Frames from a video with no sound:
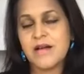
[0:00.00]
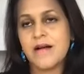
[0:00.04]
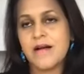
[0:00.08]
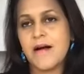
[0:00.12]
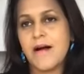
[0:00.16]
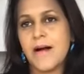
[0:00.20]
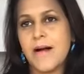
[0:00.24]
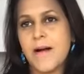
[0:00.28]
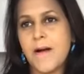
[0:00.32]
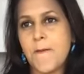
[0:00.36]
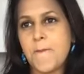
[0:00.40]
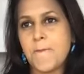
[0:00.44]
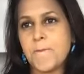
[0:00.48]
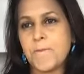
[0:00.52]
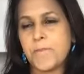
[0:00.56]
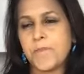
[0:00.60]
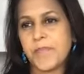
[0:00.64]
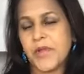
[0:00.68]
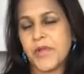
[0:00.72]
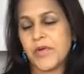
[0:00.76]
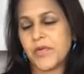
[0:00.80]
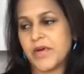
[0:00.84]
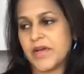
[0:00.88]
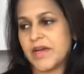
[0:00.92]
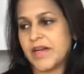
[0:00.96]

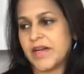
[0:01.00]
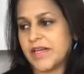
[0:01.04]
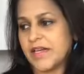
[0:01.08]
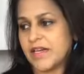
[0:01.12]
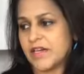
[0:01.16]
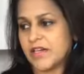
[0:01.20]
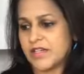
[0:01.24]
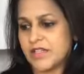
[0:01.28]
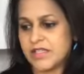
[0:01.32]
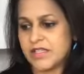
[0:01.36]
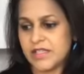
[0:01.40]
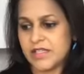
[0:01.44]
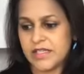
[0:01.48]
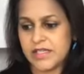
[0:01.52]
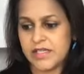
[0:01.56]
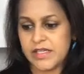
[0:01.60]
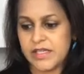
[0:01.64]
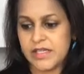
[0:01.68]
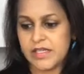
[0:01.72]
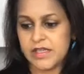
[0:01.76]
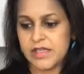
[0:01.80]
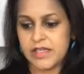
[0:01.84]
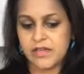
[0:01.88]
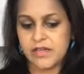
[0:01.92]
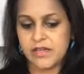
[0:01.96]
Now, can I guarantee
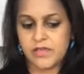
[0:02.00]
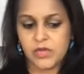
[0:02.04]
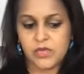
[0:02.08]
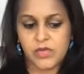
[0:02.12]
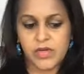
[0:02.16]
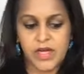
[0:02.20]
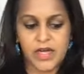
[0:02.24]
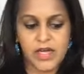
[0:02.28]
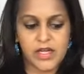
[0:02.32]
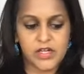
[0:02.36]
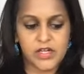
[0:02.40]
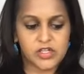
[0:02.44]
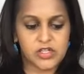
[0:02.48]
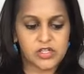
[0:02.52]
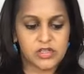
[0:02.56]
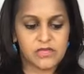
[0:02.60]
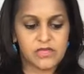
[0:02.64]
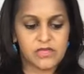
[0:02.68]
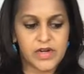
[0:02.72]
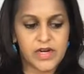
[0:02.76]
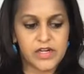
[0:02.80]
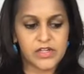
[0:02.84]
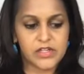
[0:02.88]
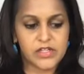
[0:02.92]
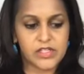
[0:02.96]
that if you catch the
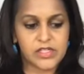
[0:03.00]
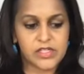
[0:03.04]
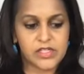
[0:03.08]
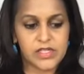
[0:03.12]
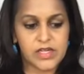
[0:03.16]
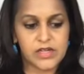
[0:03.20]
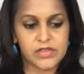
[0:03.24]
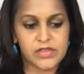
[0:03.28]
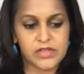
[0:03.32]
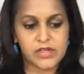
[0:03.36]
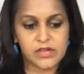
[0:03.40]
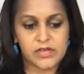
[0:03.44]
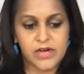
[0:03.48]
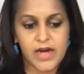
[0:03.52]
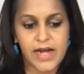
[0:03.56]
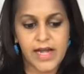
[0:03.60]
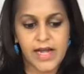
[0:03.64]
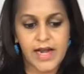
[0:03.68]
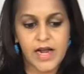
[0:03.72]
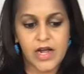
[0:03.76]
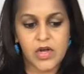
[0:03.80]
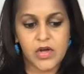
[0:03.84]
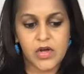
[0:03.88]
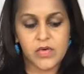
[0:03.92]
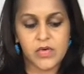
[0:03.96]
viruses out there right
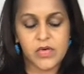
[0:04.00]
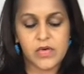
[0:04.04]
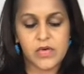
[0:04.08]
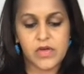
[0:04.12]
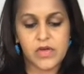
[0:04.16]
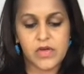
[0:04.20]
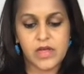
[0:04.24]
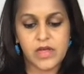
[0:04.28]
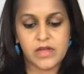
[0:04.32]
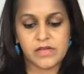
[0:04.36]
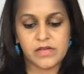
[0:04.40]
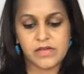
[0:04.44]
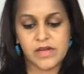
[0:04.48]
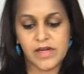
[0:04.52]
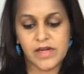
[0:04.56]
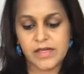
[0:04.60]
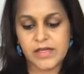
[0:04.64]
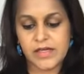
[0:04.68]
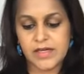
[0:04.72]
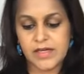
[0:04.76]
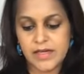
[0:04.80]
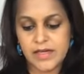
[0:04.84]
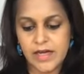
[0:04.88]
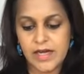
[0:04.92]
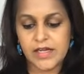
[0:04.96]
now, it's not going
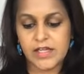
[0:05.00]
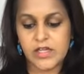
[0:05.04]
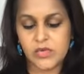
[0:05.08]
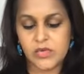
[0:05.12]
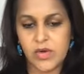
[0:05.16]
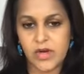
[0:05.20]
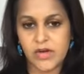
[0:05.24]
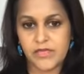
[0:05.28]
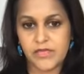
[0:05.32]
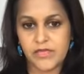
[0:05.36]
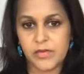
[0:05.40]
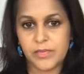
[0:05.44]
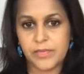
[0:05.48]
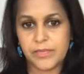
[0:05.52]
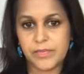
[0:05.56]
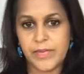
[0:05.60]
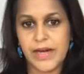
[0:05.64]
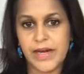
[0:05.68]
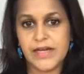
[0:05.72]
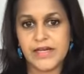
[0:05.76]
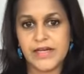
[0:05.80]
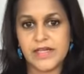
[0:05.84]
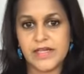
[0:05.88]
to knock you off your butt?